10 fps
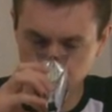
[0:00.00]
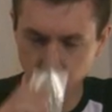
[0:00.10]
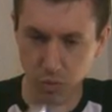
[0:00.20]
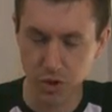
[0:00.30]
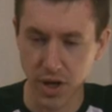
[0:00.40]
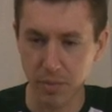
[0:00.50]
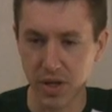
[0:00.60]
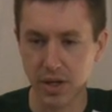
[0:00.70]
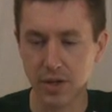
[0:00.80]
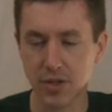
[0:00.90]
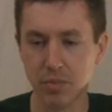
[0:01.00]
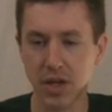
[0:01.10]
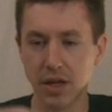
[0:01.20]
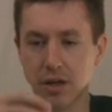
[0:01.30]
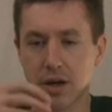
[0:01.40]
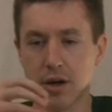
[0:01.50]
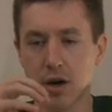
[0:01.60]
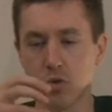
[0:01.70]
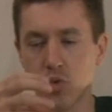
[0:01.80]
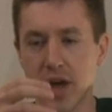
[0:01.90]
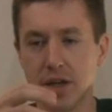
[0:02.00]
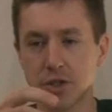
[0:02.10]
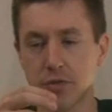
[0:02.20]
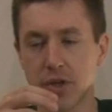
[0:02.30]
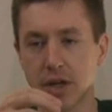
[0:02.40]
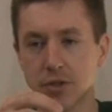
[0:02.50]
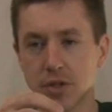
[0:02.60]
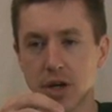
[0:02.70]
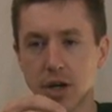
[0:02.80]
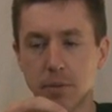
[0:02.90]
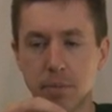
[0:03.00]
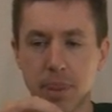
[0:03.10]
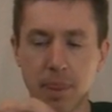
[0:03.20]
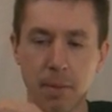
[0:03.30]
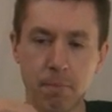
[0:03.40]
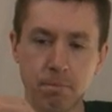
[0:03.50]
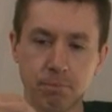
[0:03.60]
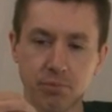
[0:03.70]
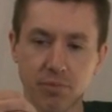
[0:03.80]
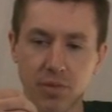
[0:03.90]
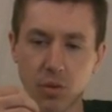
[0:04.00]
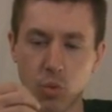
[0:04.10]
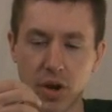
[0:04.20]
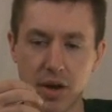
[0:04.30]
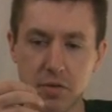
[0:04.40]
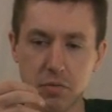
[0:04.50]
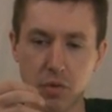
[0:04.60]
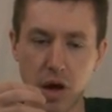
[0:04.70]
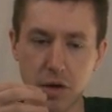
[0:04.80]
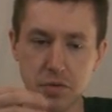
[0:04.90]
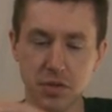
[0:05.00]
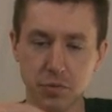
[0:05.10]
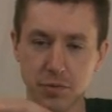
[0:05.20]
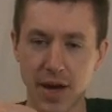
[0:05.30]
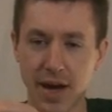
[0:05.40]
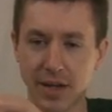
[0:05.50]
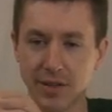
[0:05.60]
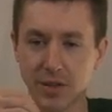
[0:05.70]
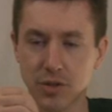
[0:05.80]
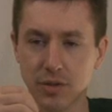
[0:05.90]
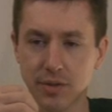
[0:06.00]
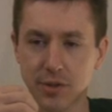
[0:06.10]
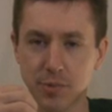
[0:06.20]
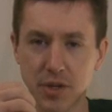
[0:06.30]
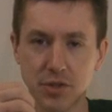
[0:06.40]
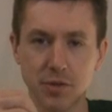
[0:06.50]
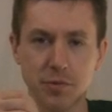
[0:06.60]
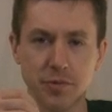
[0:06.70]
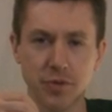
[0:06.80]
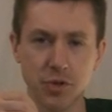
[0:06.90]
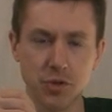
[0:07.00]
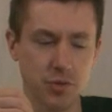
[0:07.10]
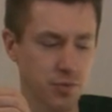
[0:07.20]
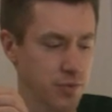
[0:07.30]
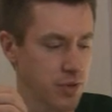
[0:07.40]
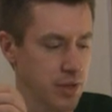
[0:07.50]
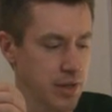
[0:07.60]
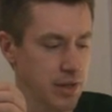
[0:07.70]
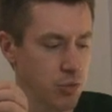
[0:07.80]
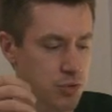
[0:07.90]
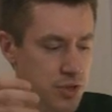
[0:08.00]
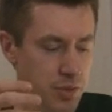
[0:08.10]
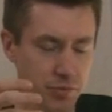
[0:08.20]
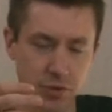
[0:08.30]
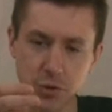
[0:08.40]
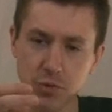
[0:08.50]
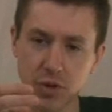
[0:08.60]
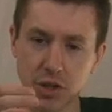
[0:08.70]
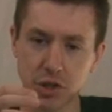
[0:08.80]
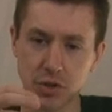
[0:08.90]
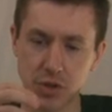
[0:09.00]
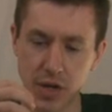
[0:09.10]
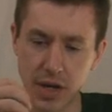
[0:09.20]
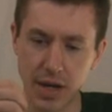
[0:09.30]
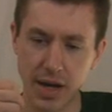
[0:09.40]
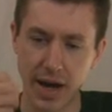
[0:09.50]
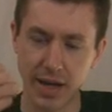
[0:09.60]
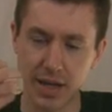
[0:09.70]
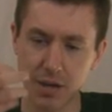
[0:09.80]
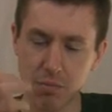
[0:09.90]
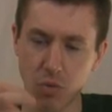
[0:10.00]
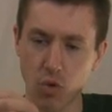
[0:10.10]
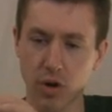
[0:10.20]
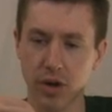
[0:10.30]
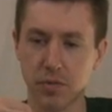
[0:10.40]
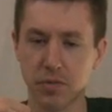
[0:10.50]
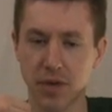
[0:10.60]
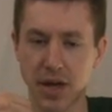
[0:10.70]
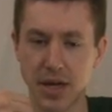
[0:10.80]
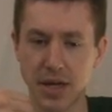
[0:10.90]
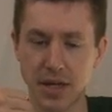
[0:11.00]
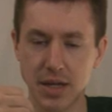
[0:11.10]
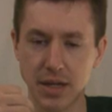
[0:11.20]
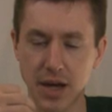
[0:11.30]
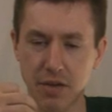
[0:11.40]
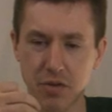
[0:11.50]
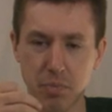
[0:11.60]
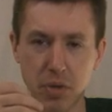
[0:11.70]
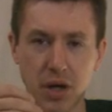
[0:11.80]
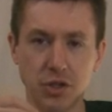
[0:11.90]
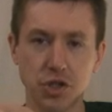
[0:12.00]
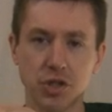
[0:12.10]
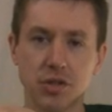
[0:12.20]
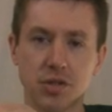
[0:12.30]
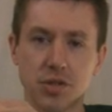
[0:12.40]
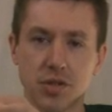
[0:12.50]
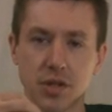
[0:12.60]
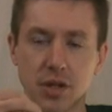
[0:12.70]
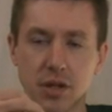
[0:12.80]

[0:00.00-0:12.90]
One more time, because I'm getting a range of things. What I often find is that, especially some first flushes, I get more of a kind of a pungent,